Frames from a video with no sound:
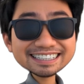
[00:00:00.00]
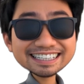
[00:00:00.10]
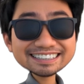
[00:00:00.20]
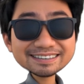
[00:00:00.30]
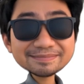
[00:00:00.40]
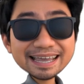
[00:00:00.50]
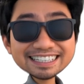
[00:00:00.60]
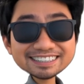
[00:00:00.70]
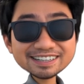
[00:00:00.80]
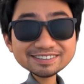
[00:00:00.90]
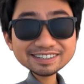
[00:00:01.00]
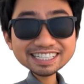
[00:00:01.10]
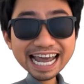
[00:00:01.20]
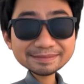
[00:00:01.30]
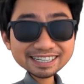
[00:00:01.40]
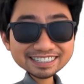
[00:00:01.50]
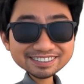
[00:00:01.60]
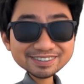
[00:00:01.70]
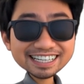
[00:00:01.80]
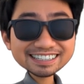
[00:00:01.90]
list based on your time
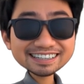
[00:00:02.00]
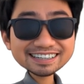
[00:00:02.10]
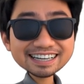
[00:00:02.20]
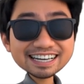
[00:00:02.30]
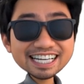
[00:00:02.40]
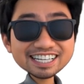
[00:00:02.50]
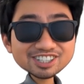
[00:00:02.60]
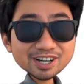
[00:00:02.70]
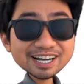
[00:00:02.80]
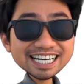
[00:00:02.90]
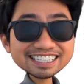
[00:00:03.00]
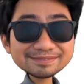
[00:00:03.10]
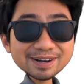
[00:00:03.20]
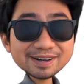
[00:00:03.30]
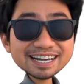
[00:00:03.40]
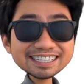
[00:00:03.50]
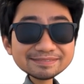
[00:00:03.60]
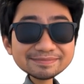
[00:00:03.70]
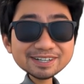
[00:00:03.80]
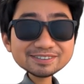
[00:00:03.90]
constraint. Enjoy exploring the
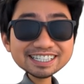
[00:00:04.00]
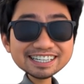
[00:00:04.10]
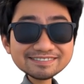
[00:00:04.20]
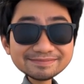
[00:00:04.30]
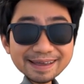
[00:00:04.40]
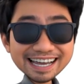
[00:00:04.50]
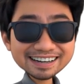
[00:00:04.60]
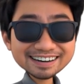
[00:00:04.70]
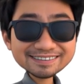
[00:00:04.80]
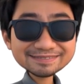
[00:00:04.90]
beauty of Baler.